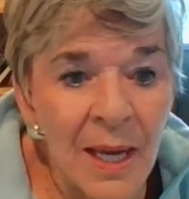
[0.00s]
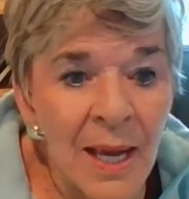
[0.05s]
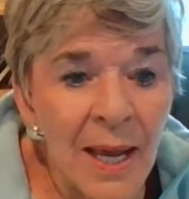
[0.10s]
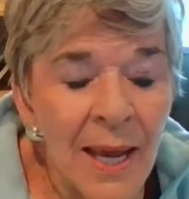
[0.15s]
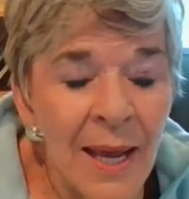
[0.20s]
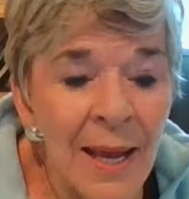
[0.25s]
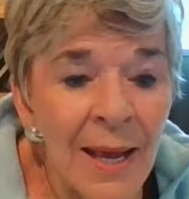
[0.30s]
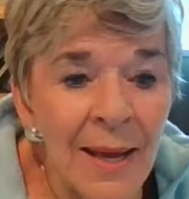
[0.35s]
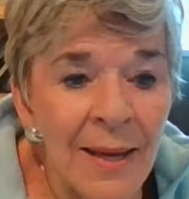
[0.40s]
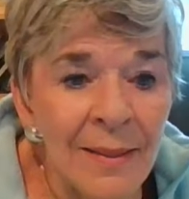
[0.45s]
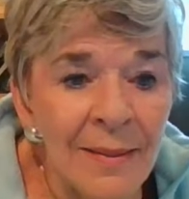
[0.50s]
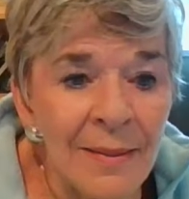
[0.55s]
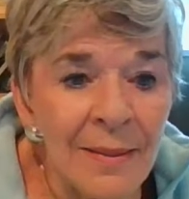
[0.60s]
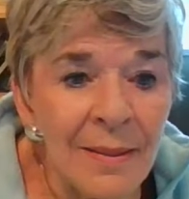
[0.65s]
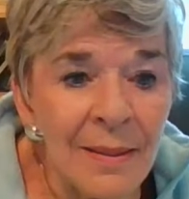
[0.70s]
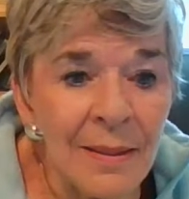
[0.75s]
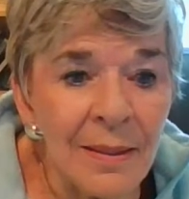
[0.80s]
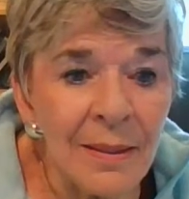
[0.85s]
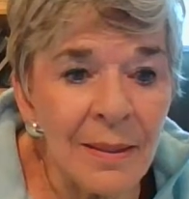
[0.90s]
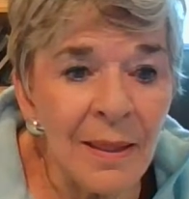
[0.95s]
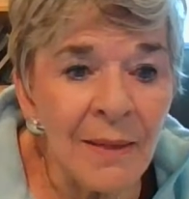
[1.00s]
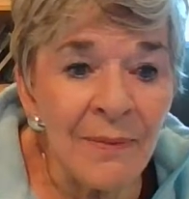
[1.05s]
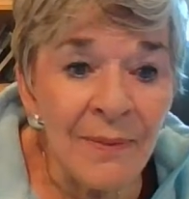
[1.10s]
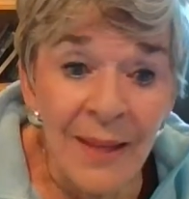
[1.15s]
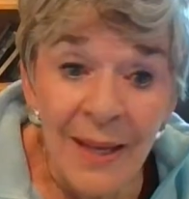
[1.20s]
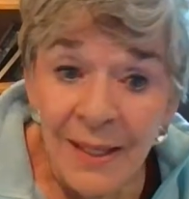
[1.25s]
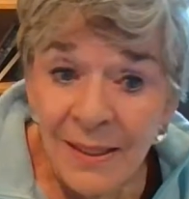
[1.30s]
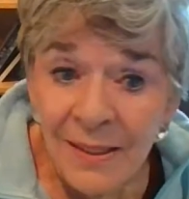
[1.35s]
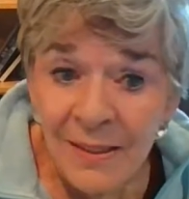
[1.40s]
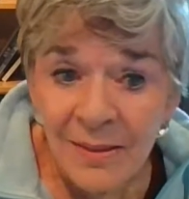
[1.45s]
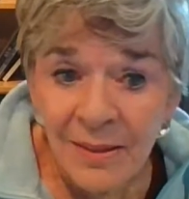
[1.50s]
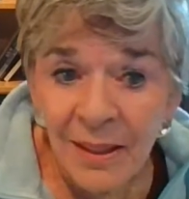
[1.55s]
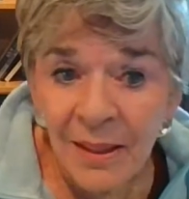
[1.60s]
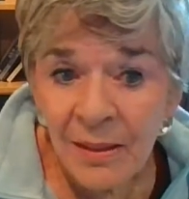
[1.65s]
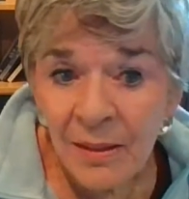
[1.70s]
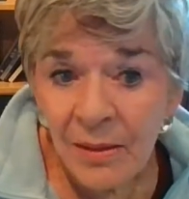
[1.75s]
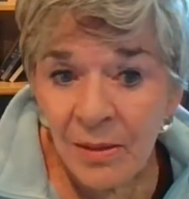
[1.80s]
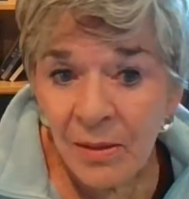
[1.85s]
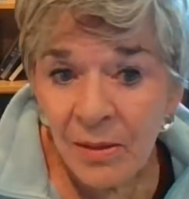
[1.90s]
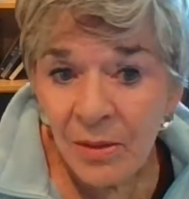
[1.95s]
And then he
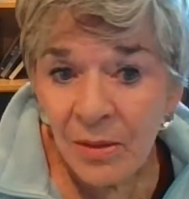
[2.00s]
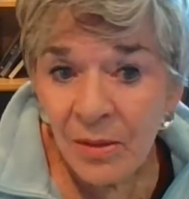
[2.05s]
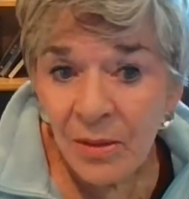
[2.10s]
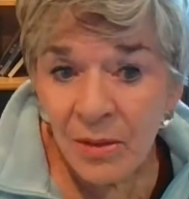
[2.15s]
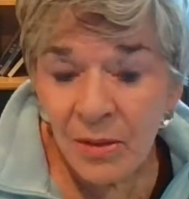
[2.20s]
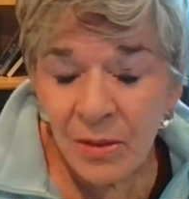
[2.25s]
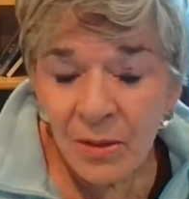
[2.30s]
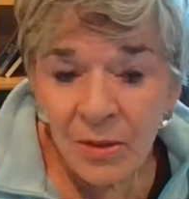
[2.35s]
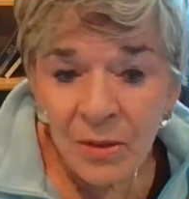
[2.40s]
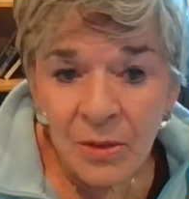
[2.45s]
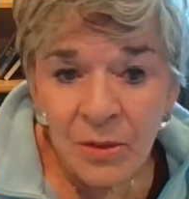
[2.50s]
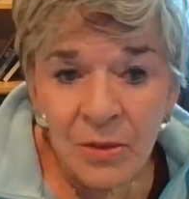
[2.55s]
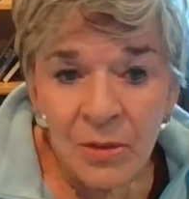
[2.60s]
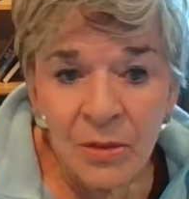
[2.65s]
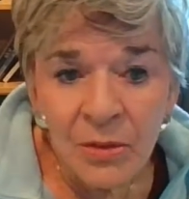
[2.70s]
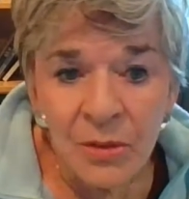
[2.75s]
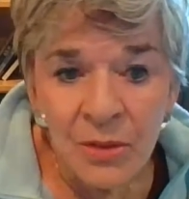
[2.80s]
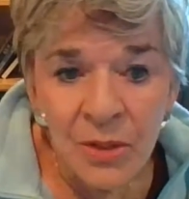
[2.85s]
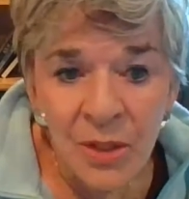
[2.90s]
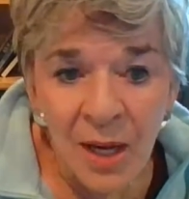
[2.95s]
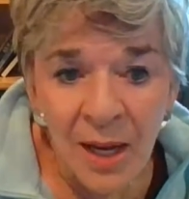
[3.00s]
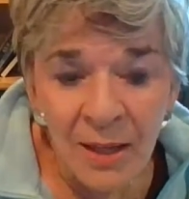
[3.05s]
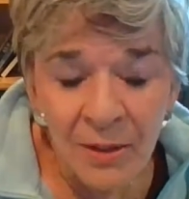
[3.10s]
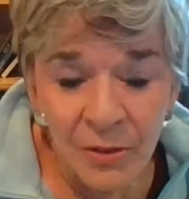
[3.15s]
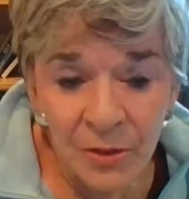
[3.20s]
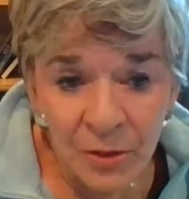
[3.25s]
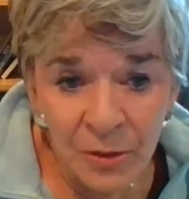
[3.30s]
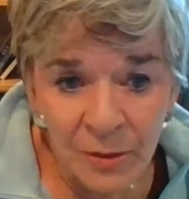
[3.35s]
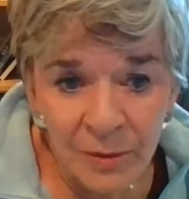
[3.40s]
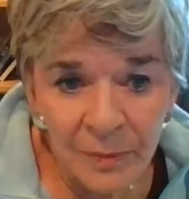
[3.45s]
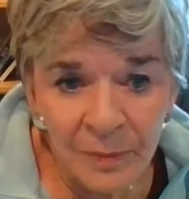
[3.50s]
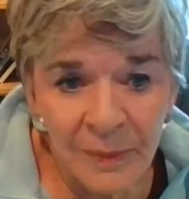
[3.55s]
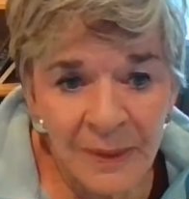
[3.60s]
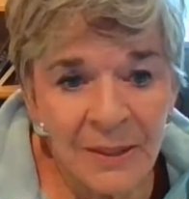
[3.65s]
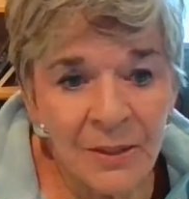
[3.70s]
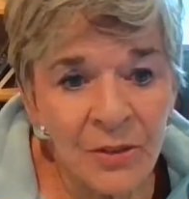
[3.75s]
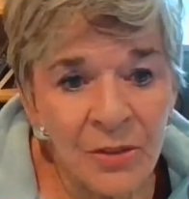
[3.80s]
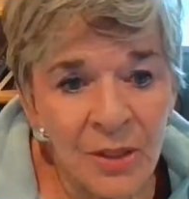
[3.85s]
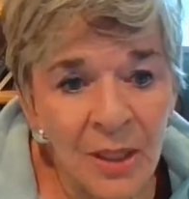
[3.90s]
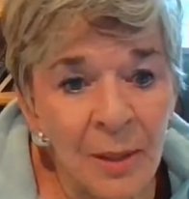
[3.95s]
said to the doctor,
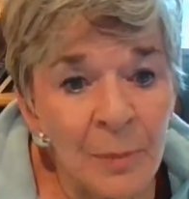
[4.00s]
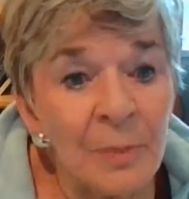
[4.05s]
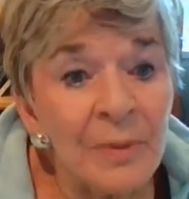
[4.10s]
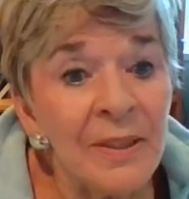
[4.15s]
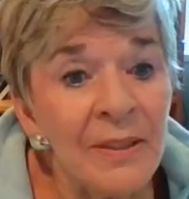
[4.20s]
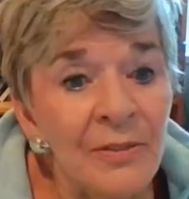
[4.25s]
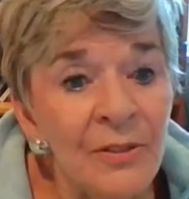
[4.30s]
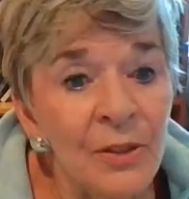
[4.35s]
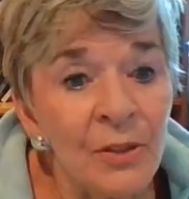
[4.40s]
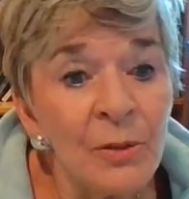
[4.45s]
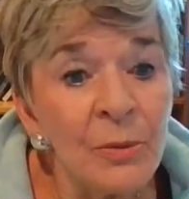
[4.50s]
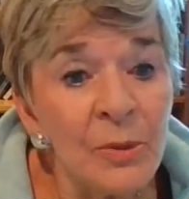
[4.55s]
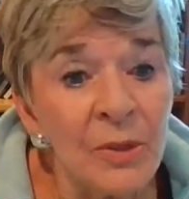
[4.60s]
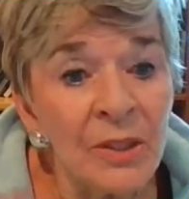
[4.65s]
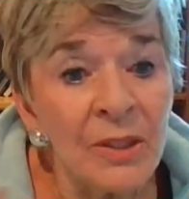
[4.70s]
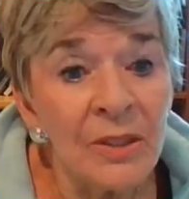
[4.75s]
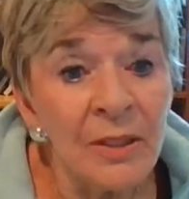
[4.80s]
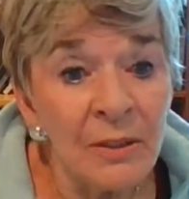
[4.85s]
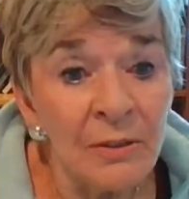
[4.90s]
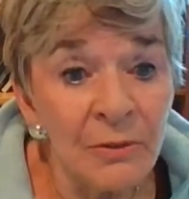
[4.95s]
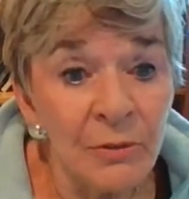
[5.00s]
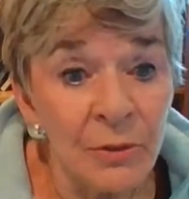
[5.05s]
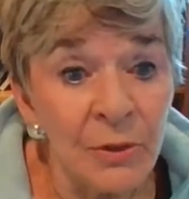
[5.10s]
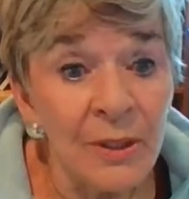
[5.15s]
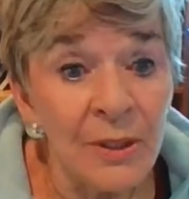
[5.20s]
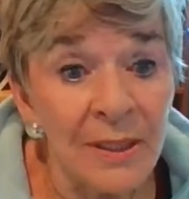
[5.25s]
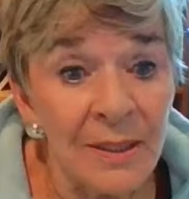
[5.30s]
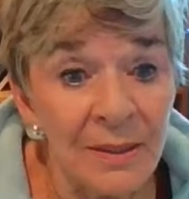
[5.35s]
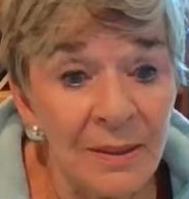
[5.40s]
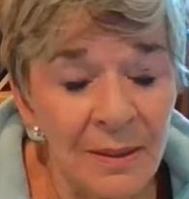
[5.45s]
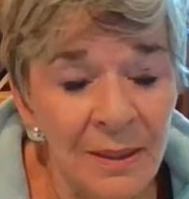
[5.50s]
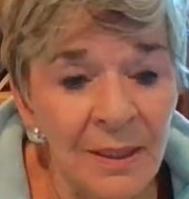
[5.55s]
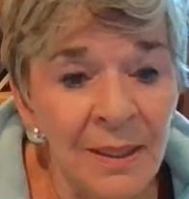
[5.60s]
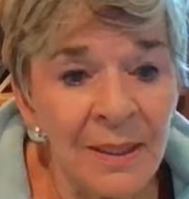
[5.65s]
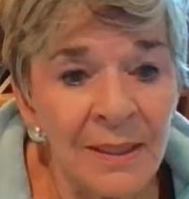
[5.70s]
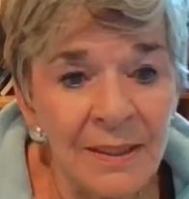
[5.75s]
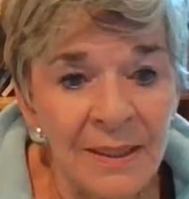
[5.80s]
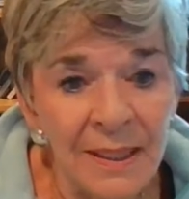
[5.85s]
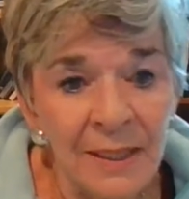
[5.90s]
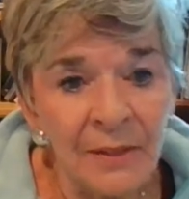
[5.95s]
because I believe Jung was clairvoyant, he
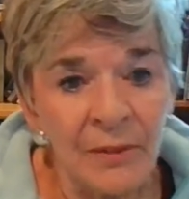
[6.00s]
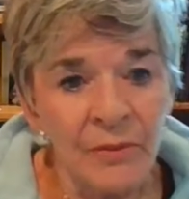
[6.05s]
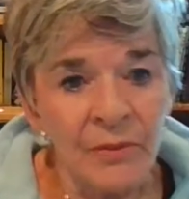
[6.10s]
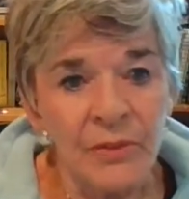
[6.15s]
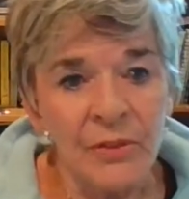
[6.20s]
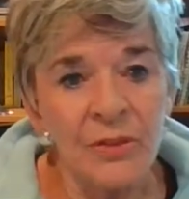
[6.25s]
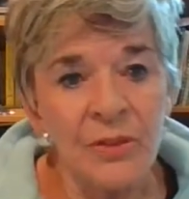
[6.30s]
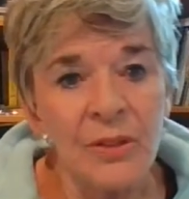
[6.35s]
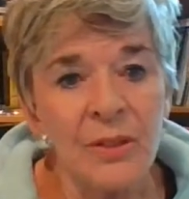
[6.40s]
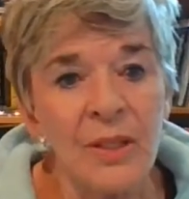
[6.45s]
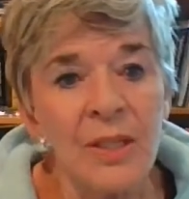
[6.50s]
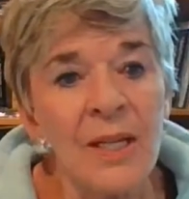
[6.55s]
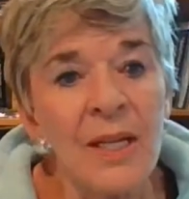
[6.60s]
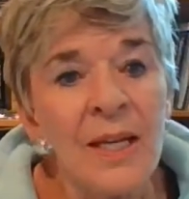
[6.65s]
had gifts,